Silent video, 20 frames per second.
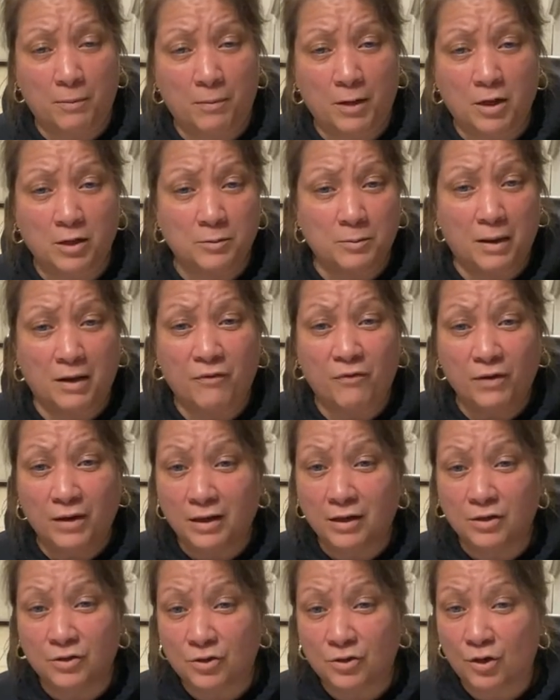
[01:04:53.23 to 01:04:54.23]
because my
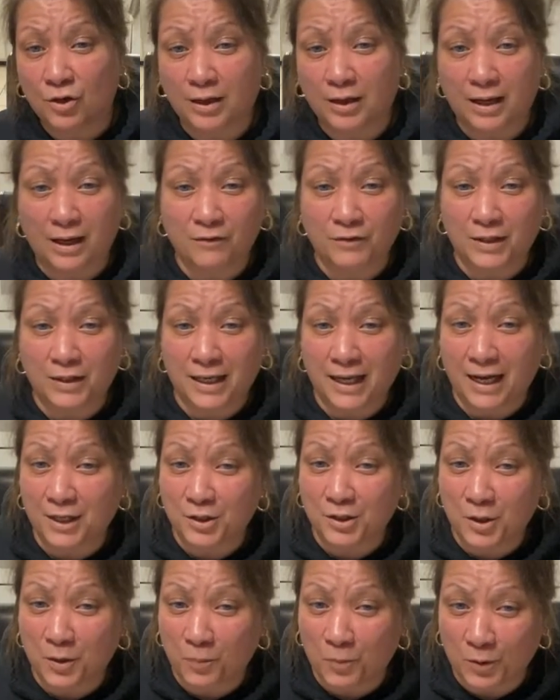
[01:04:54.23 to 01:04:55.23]
feelings are going to have to
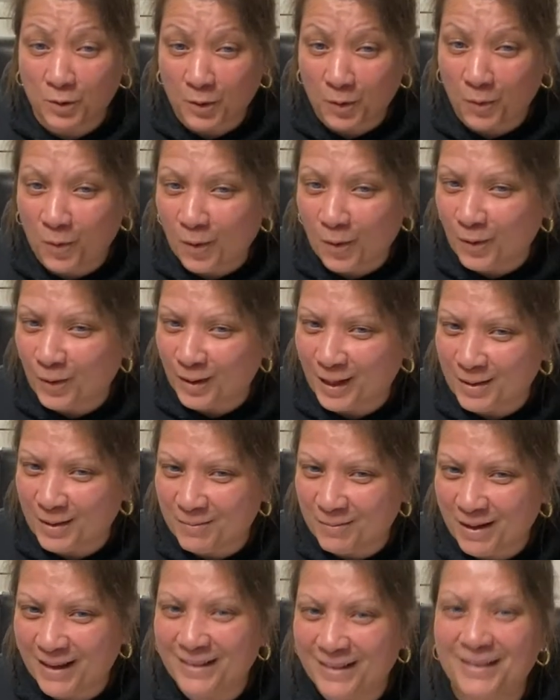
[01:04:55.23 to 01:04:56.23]
catch up with the word.
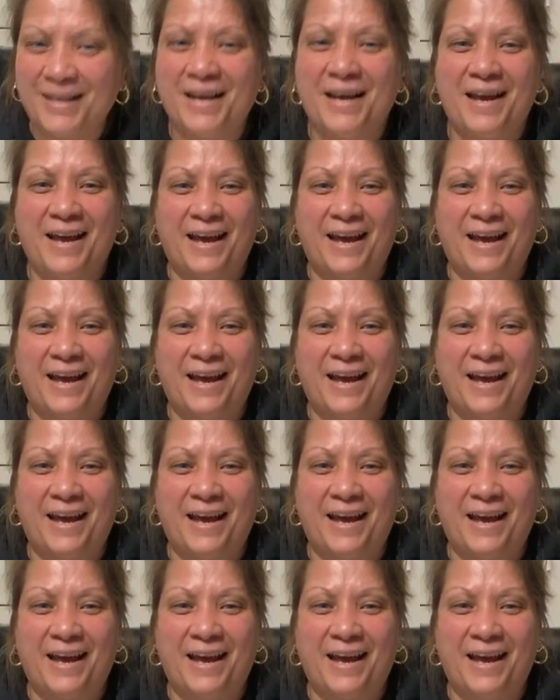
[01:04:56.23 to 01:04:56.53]
Amen.